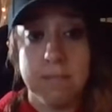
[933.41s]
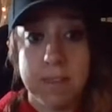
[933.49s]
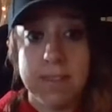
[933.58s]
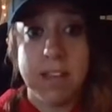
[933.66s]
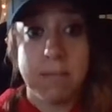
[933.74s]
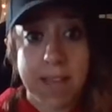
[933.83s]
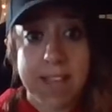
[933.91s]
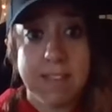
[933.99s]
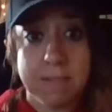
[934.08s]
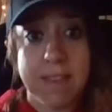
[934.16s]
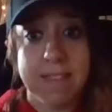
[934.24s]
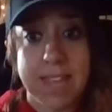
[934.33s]
really grade
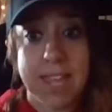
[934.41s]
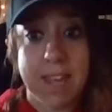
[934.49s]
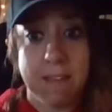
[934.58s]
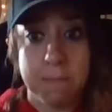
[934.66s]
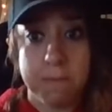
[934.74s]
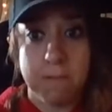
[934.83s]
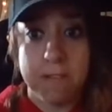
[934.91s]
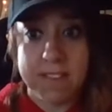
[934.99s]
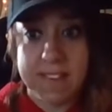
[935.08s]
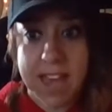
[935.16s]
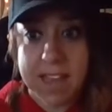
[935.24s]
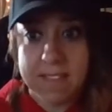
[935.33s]
those SAQs before the
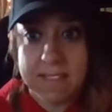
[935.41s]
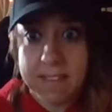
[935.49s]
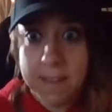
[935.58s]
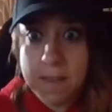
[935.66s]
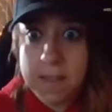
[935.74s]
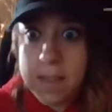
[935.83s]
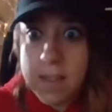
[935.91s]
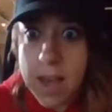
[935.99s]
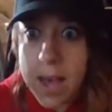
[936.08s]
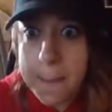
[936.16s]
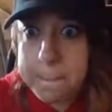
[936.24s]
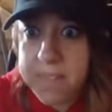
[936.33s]
test.
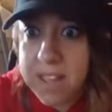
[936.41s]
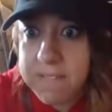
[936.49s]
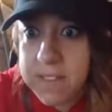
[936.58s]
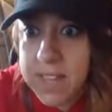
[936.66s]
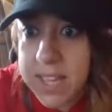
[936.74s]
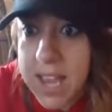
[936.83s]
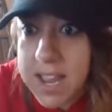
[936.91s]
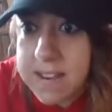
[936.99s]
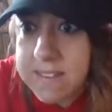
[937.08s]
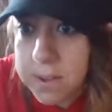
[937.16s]
I feel like I